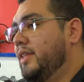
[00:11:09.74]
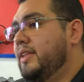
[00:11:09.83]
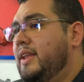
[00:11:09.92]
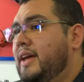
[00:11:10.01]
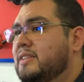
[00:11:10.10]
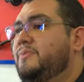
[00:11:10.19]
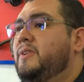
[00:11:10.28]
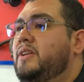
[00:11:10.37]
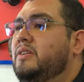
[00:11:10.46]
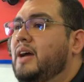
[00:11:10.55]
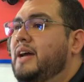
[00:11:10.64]
On the next
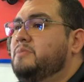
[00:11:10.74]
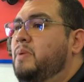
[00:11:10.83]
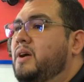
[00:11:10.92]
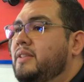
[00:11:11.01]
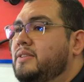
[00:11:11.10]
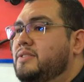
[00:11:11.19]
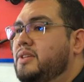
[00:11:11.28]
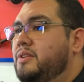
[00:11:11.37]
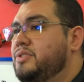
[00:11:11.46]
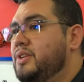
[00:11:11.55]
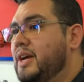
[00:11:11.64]
video, guys, part of this
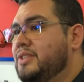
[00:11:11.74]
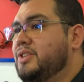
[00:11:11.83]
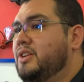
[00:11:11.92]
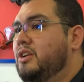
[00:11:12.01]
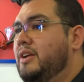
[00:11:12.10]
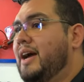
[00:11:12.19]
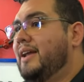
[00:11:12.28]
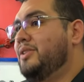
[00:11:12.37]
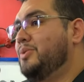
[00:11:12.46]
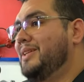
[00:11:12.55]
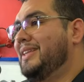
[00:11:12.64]
series, you guys are gonna learn how to
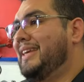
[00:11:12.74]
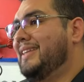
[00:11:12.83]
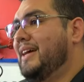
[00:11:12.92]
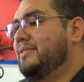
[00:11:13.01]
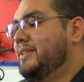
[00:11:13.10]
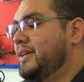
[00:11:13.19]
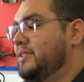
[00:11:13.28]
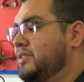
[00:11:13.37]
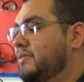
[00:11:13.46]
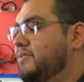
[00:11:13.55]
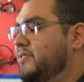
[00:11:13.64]
do a leak down test.
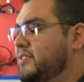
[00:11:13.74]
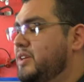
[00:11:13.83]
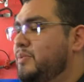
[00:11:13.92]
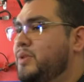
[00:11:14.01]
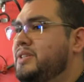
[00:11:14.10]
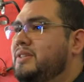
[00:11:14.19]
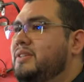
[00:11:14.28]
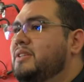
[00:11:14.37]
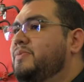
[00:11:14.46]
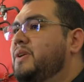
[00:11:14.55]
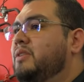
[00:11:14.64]
So if for some reason
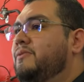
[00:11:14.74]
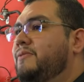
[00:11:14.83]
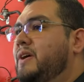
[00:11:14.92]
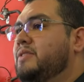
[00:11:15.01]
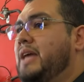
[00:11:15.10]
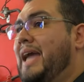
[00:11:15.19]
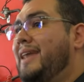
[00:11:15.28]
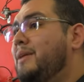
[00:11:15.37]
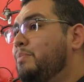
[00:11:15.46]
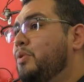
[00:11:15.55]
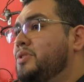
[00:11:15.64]
this vehicle fails
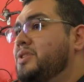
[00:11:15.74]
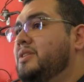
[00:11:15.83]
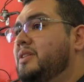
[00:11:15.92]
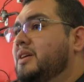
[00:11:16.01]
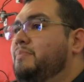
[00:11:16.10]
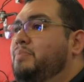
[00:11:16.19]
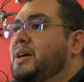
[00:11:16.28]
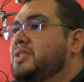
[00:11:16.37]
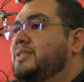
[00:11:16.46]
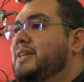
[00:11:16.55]
any portion of the compression